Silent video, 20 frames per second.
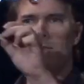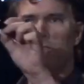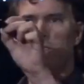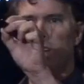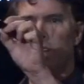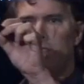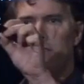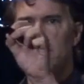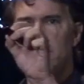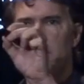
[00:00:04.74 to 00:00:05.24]

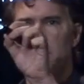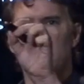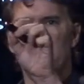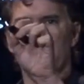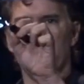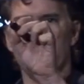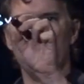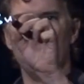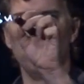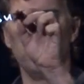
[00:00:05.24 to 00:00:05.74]
said the
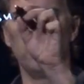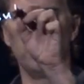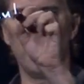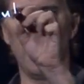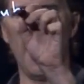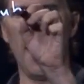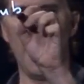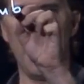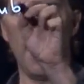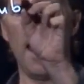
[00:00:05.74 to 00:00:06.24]
following. You
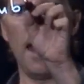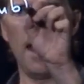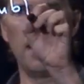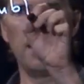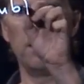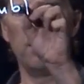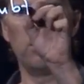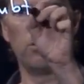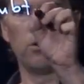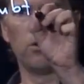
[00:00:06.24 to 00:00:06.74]
can
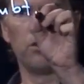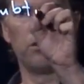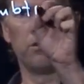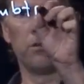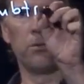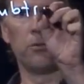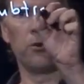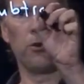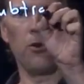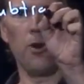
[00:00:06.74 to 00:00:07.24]
add or
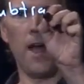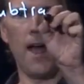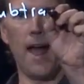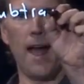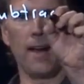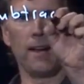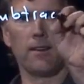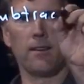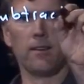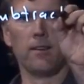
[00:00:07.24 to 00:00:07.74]

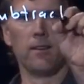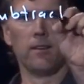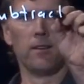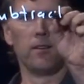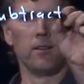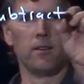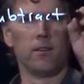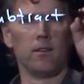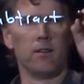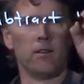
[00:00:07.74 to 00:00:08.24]
subtract
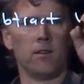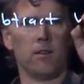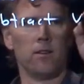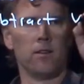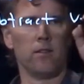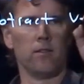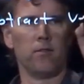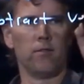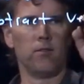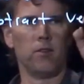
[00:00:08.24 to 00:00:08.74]

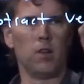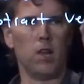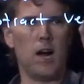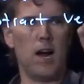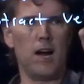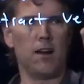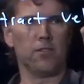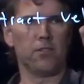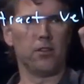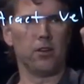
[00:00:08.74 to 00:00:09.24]

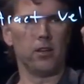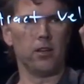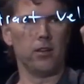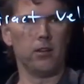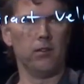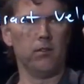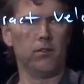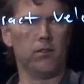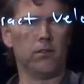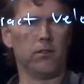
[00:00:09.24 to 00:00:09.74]

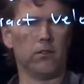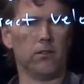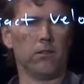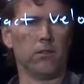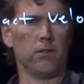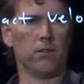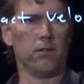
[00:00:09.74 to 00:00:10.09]
velocities,